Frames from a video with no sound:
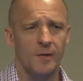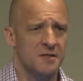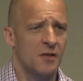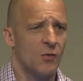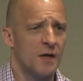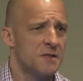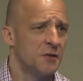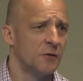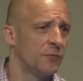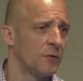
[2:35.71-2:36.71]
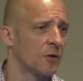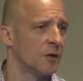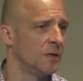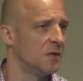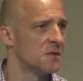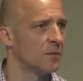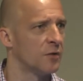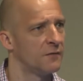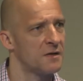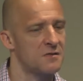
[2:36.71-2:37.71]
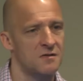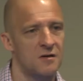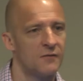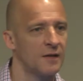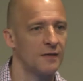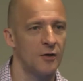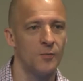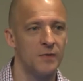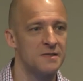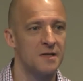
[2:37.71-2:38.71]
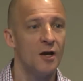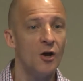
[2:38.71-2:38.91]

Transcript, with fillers: Because otherwise, you know, if we were going to be using blood vessel starving therapies